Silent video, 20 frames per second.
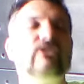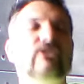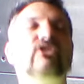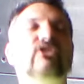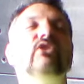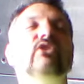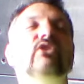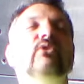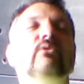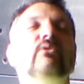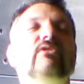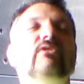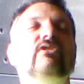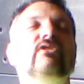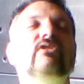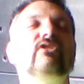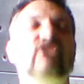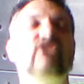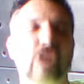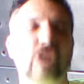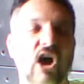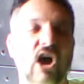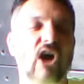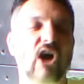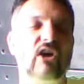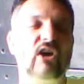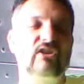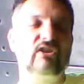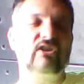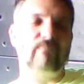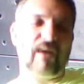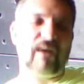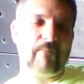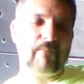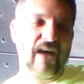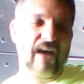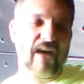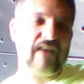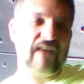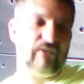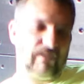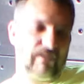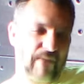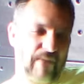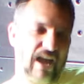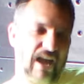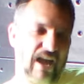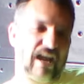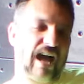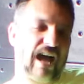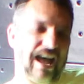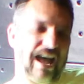to charge my battery bank.